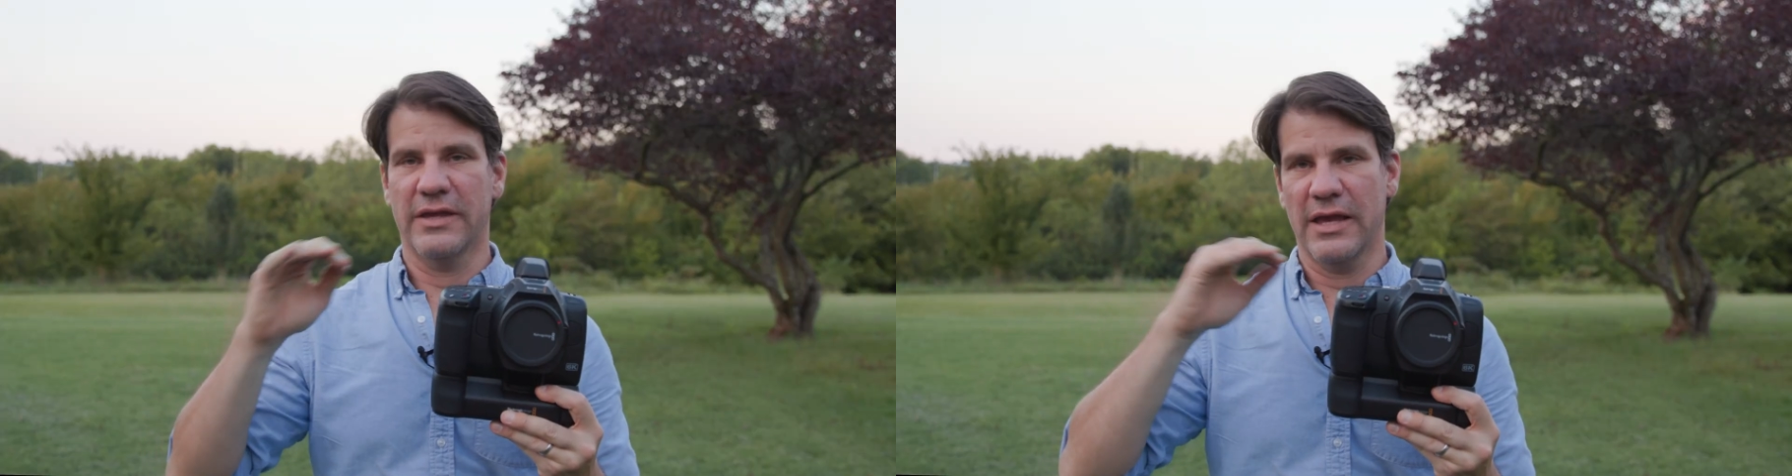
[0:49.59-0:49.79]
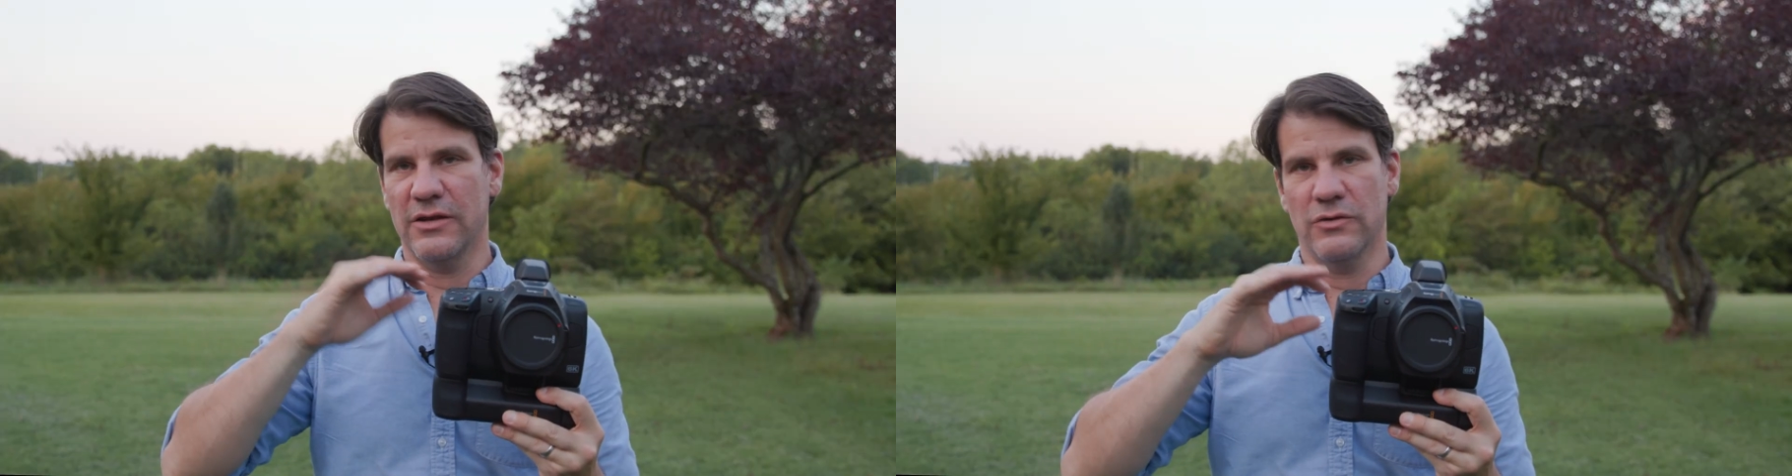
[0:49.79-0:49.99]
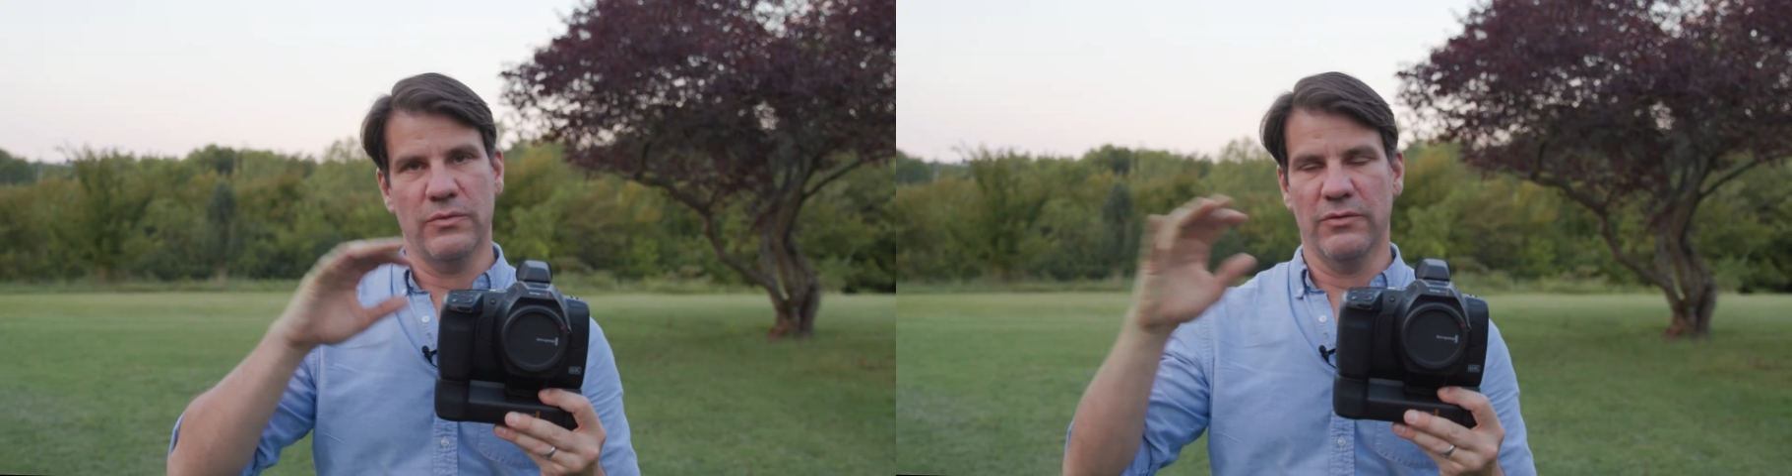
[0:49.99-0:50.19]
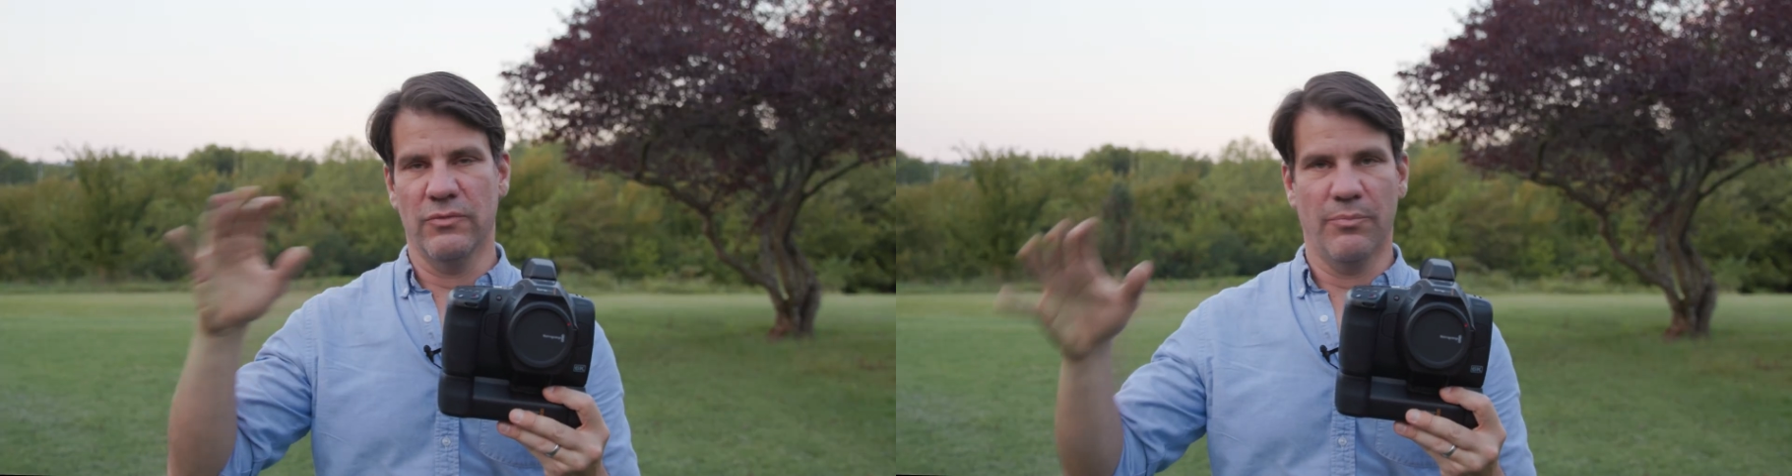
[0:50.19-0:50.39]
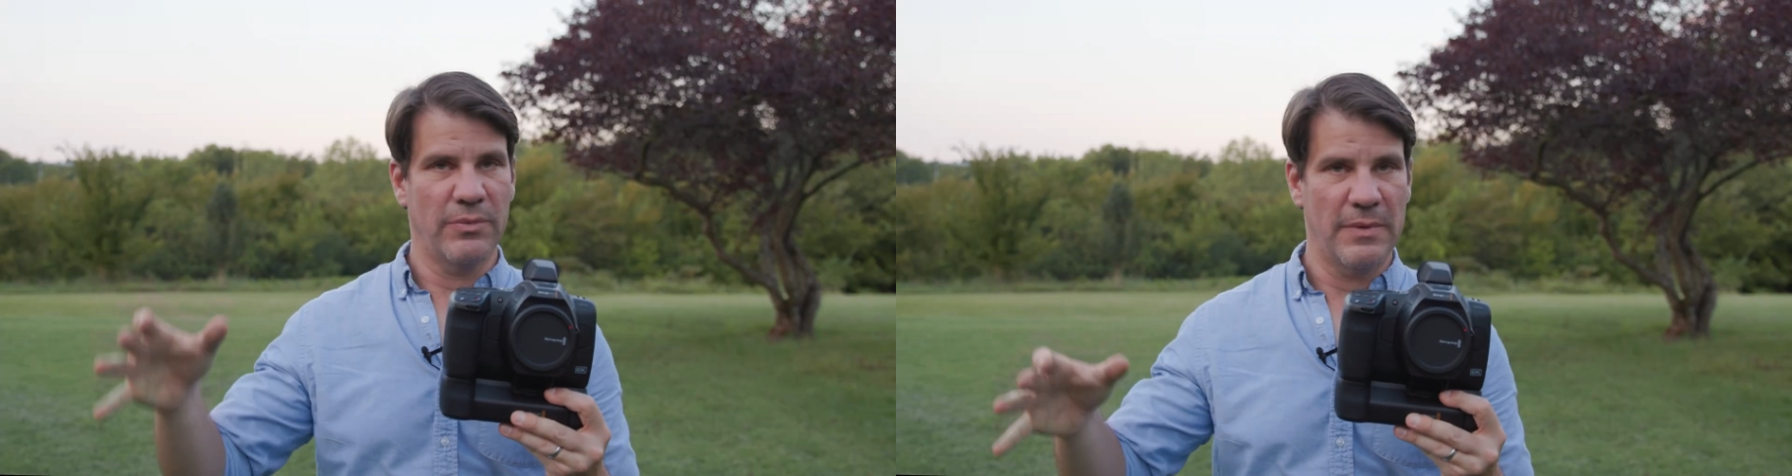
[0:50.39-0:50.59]
You can't do it
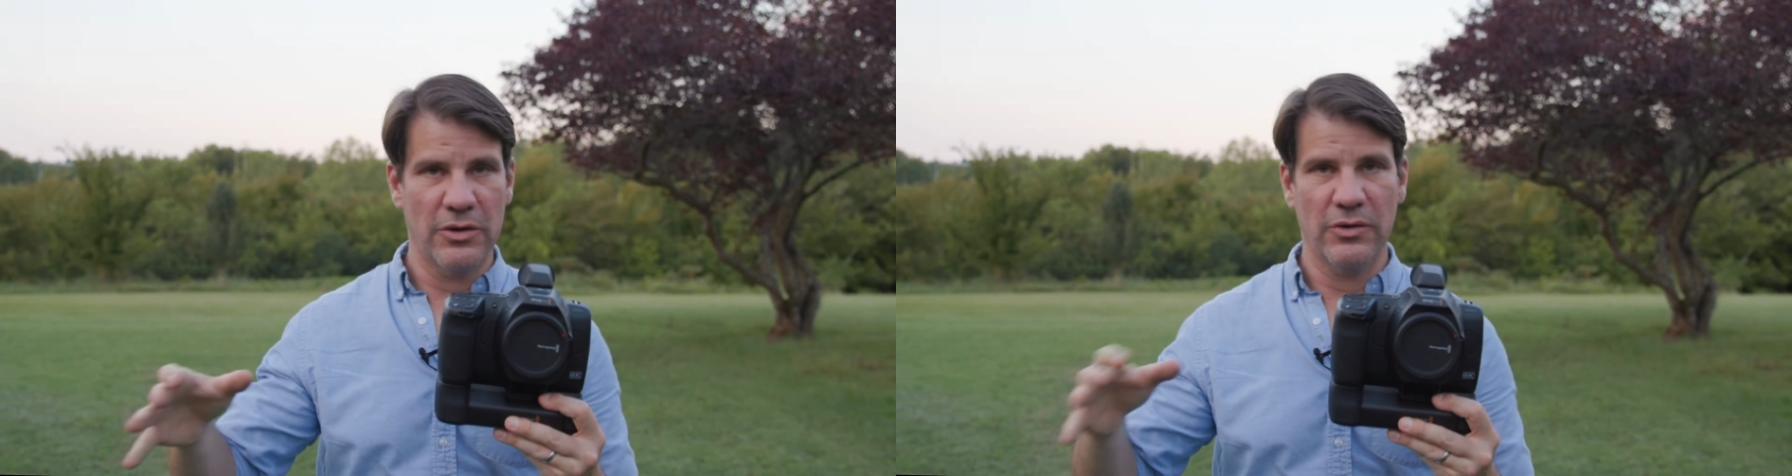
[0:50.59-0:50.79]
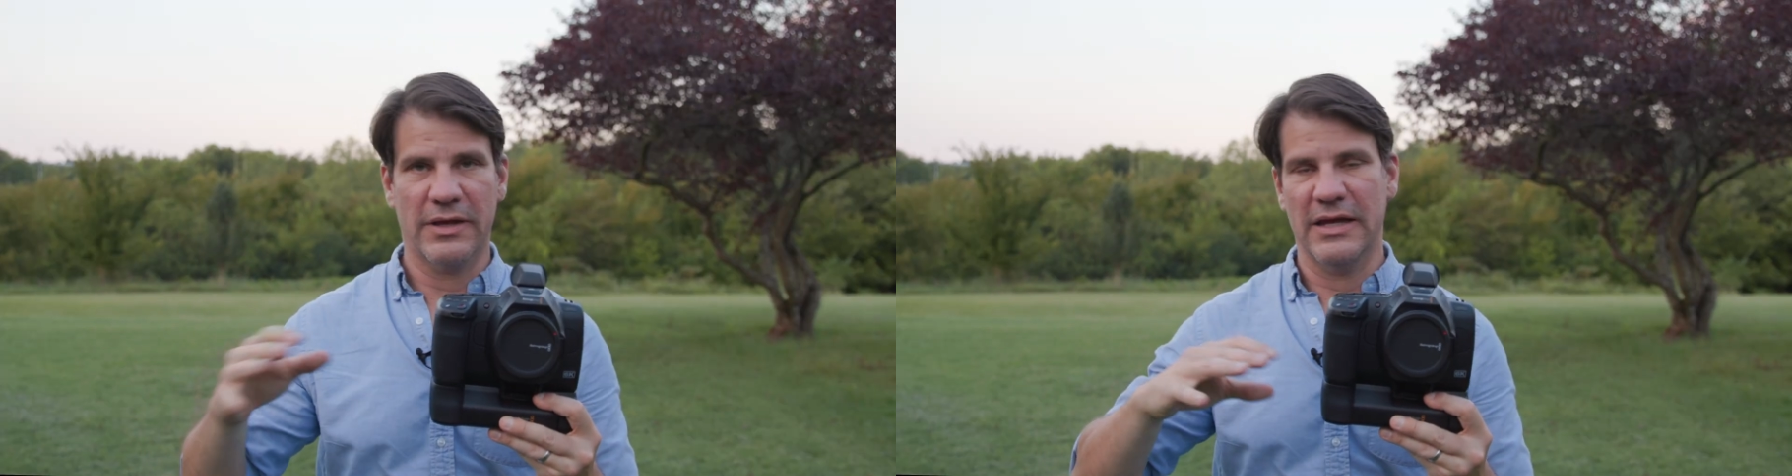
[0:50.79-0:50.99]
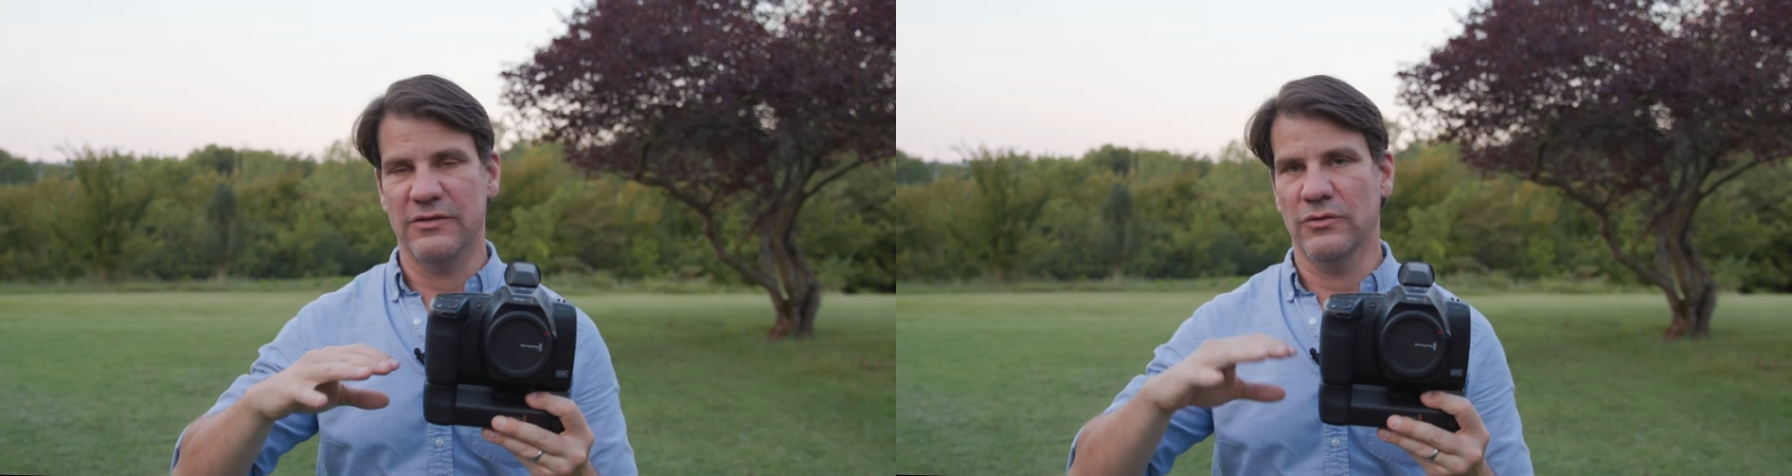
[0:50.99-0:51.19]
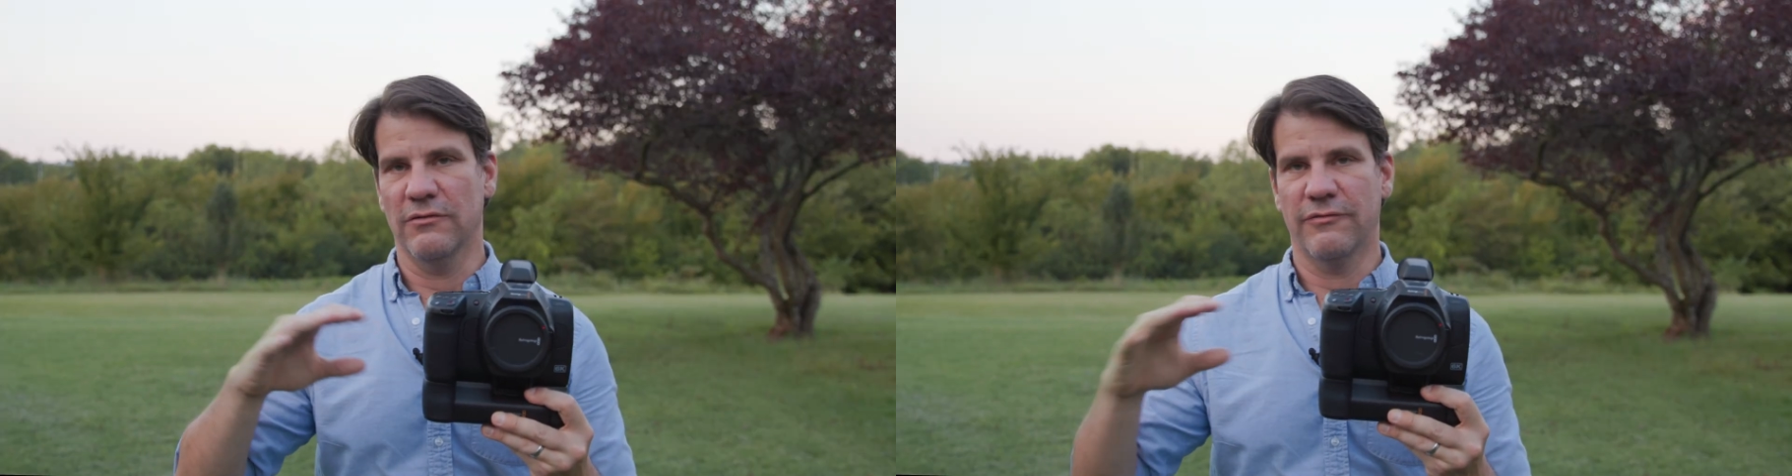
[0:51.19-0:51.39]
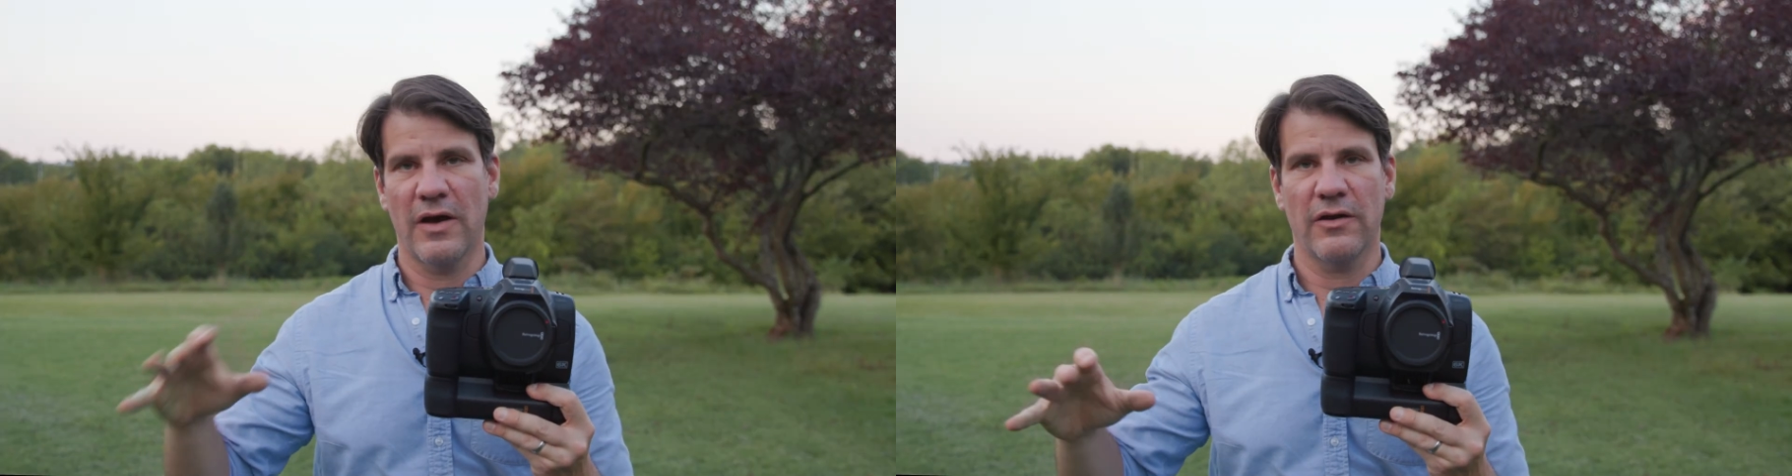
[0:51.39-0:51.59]
in Premiere, you can't do it
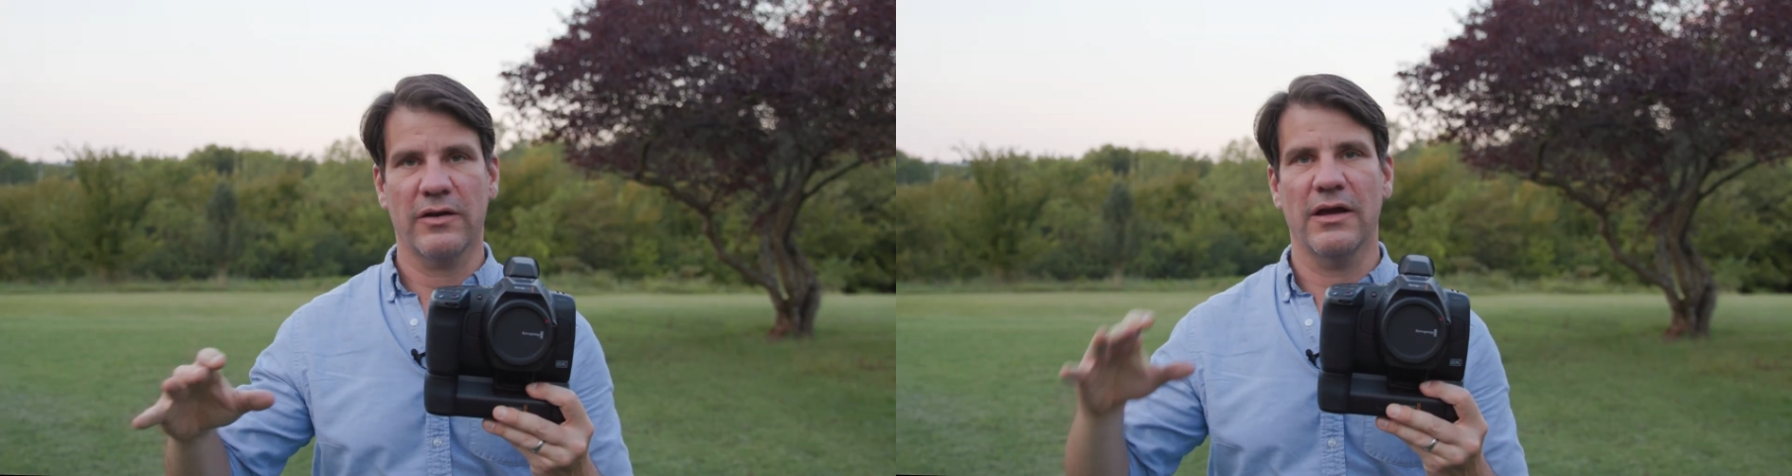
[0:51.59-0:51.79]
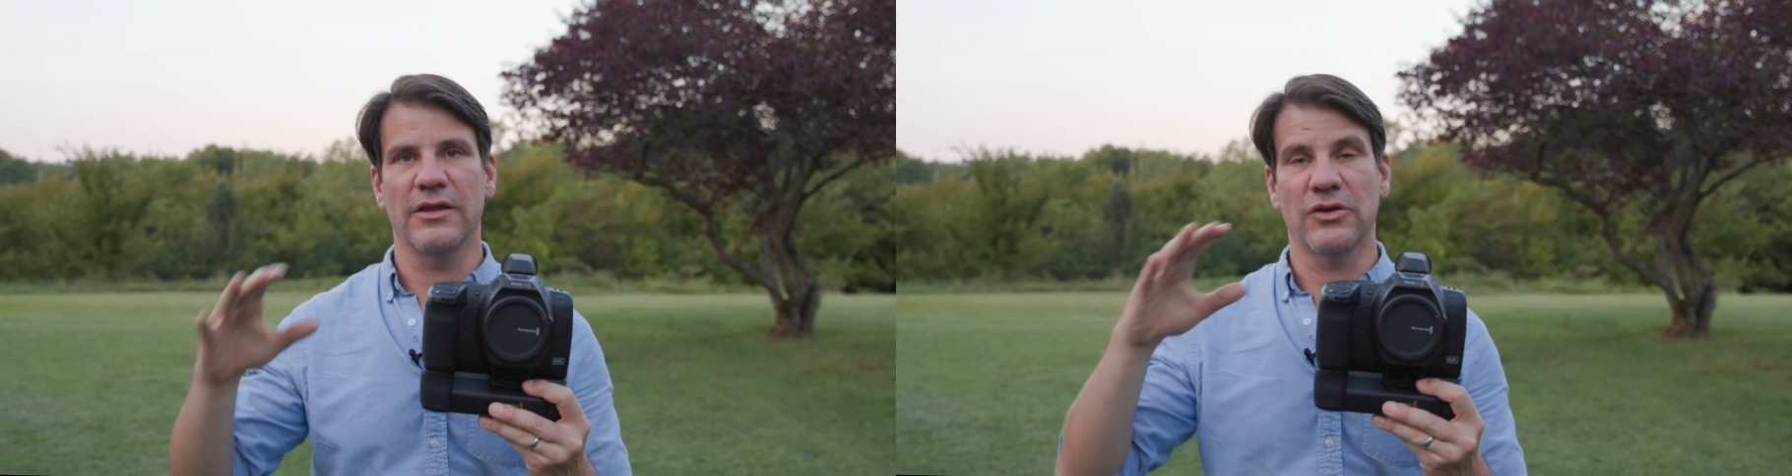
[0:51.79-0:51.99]
in Final Cut.